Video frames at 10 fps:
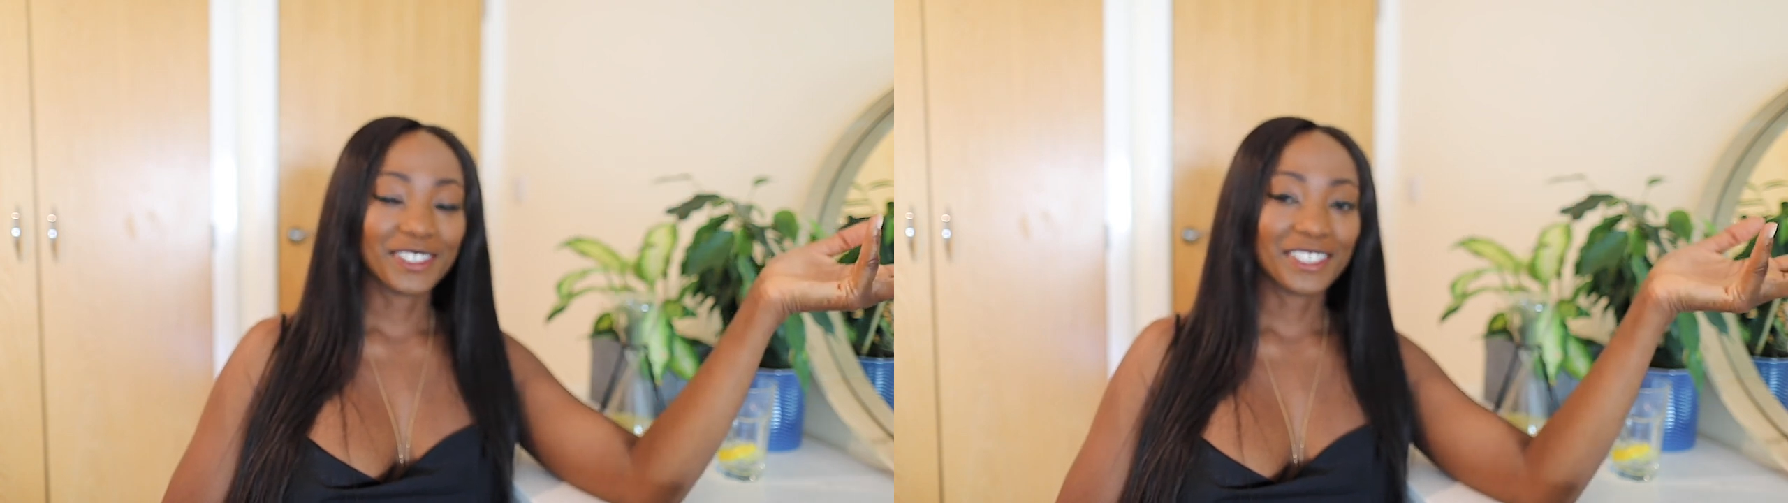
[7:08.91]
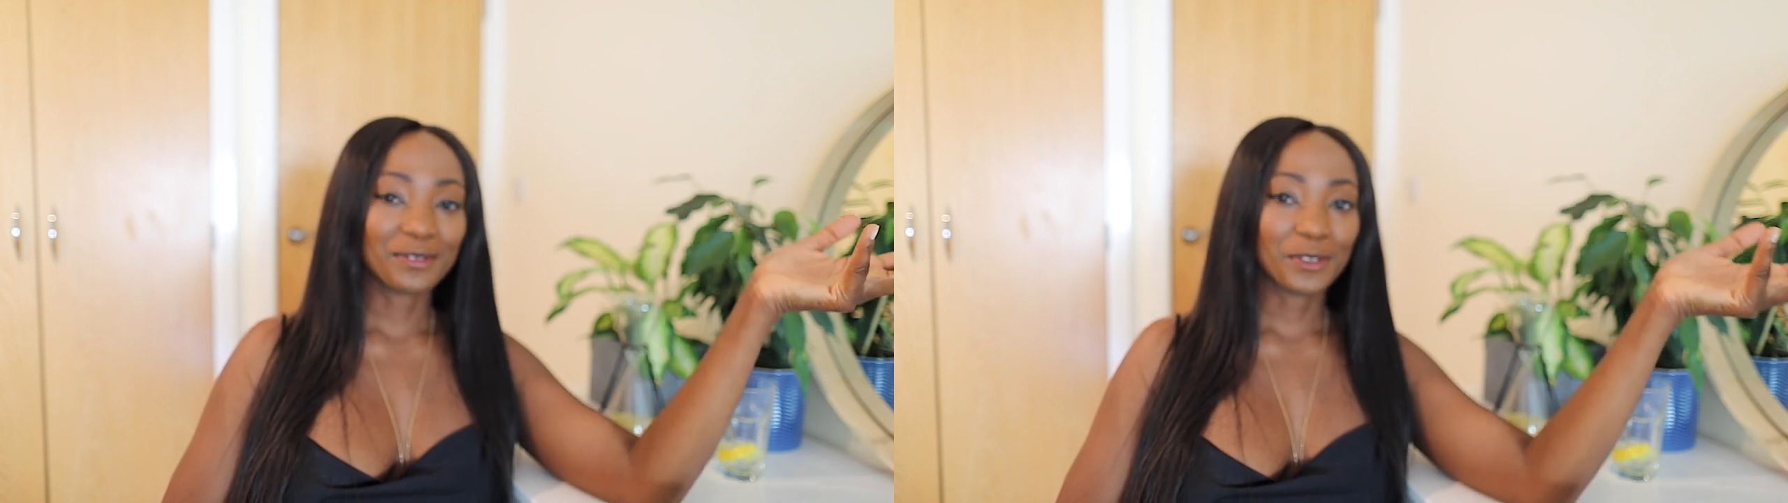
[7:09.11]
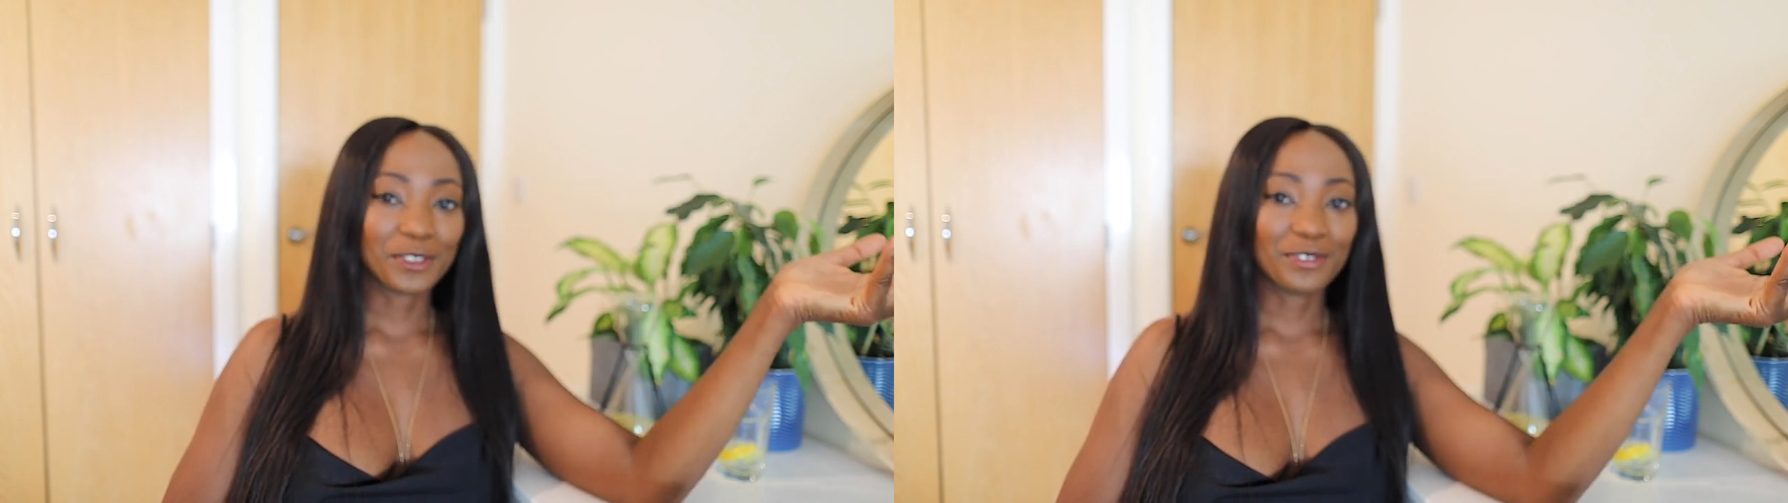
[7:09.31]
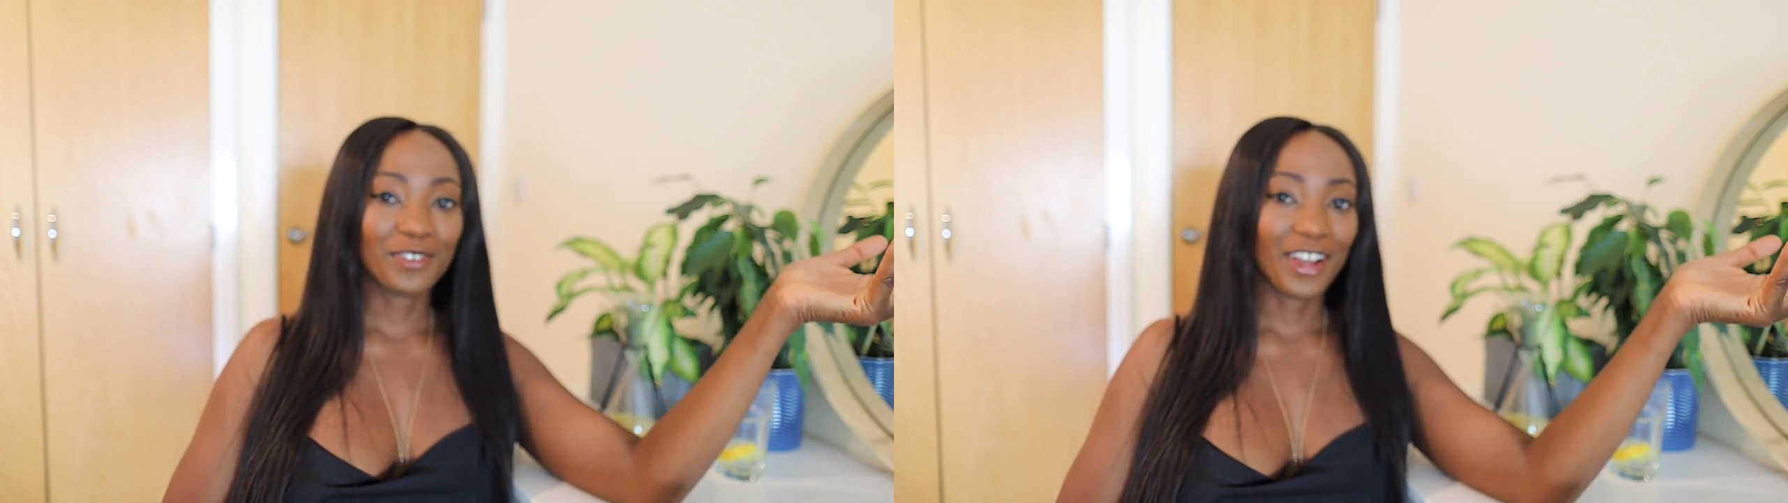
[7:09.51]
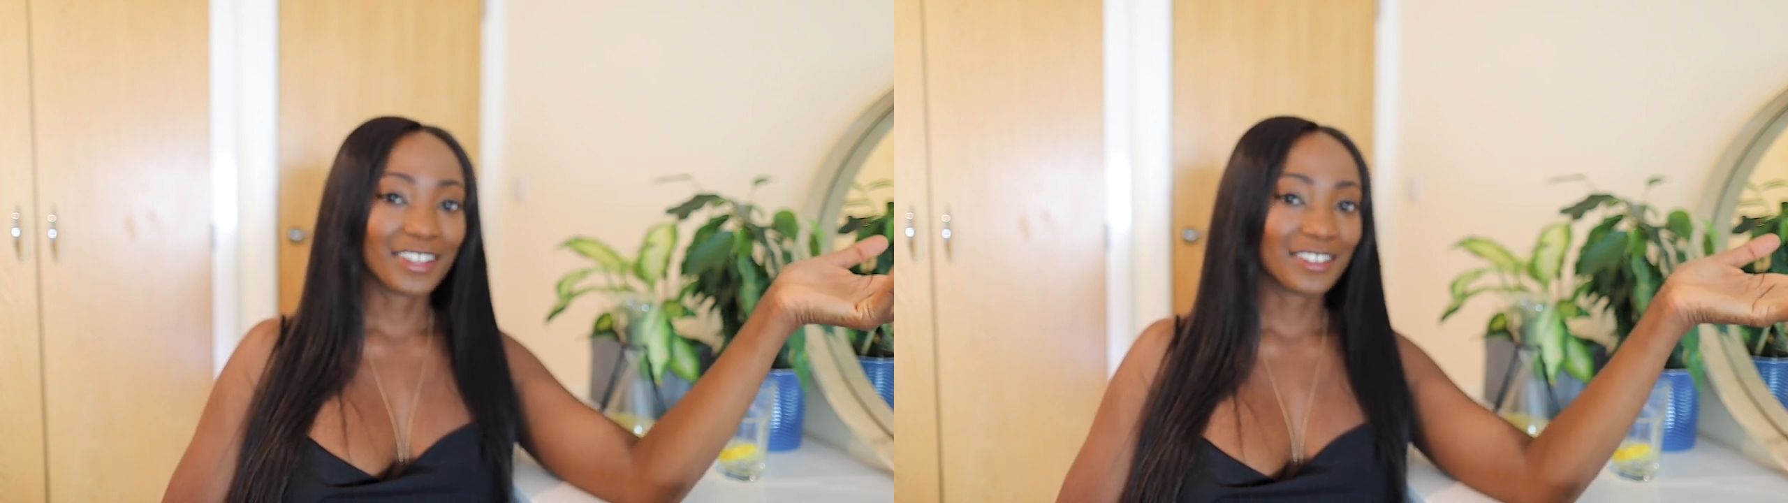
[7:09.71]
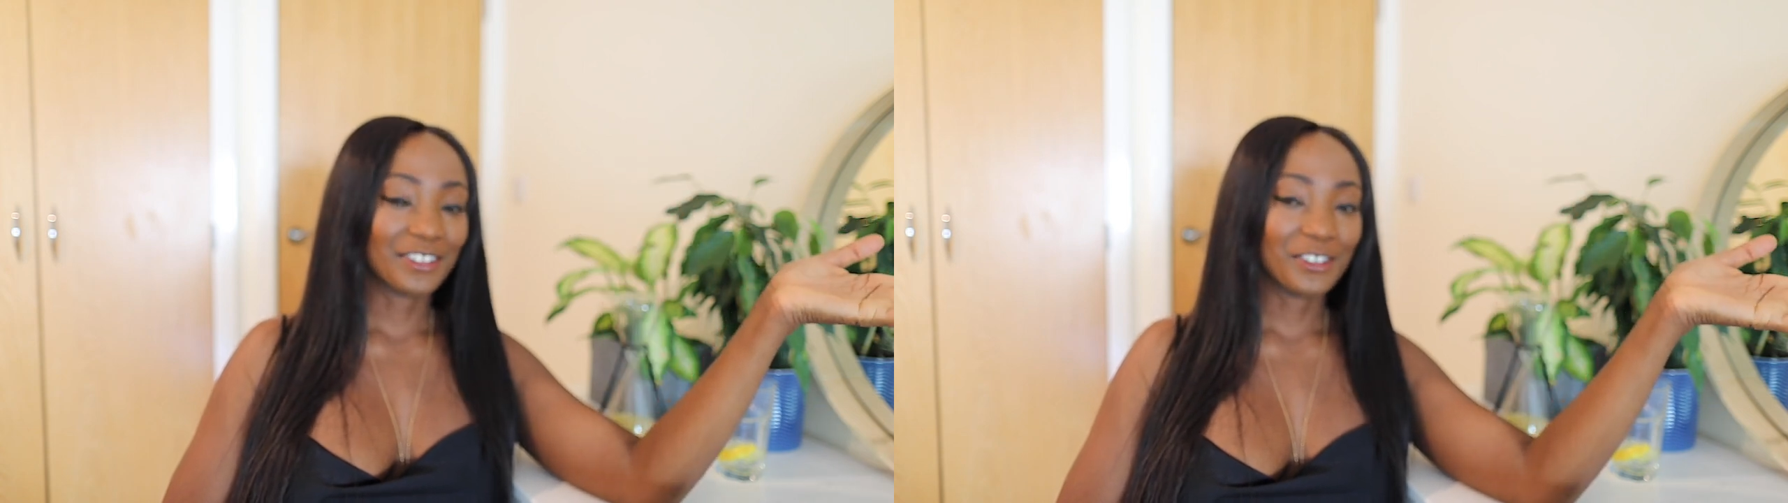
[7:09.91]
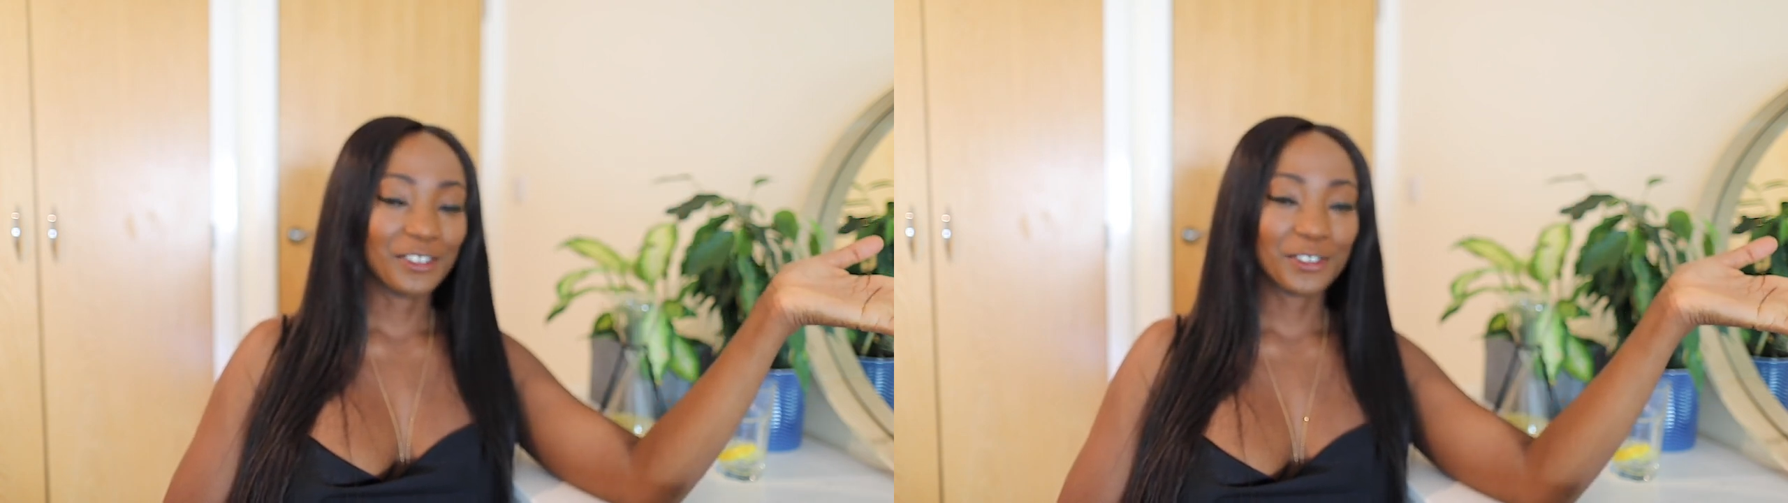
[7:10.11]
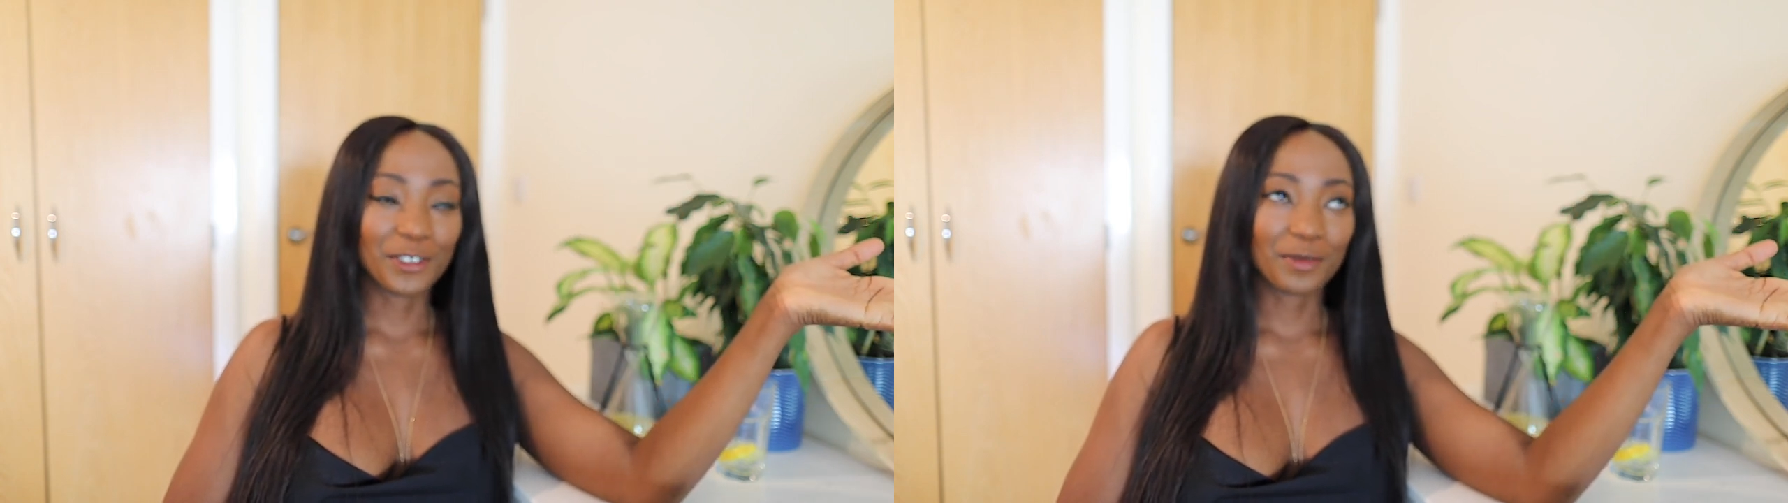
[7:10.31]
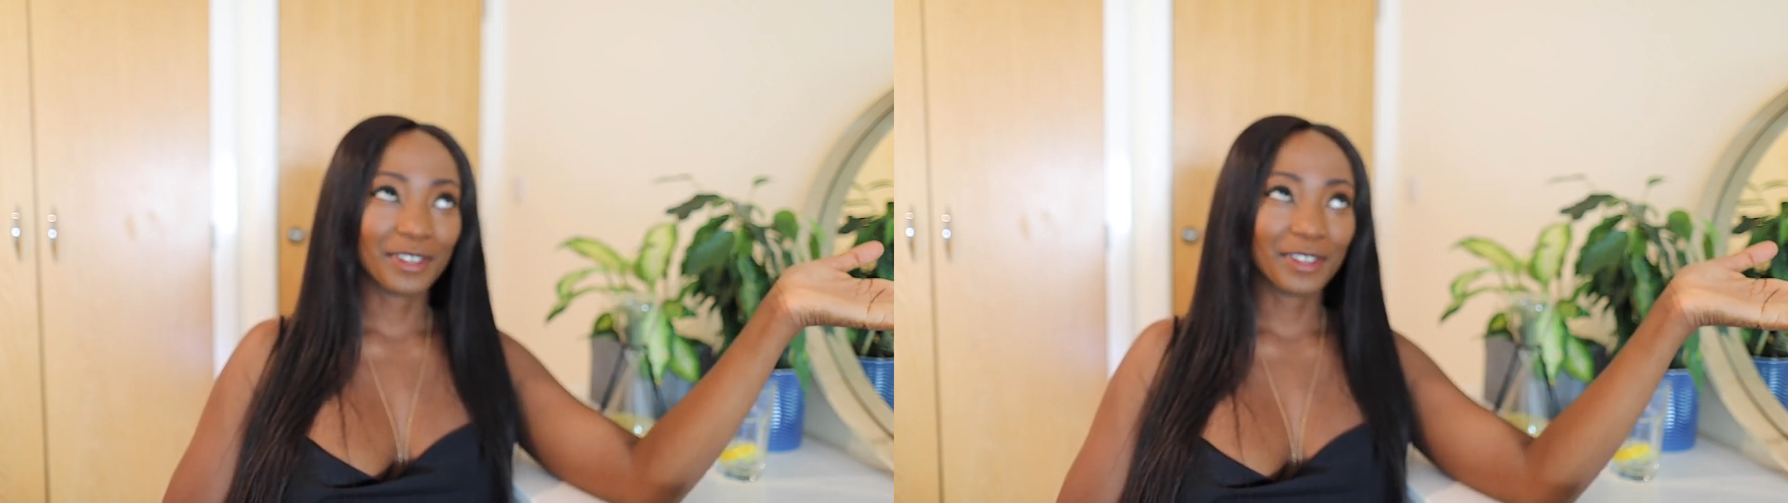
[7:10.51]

these water fasts on YouTube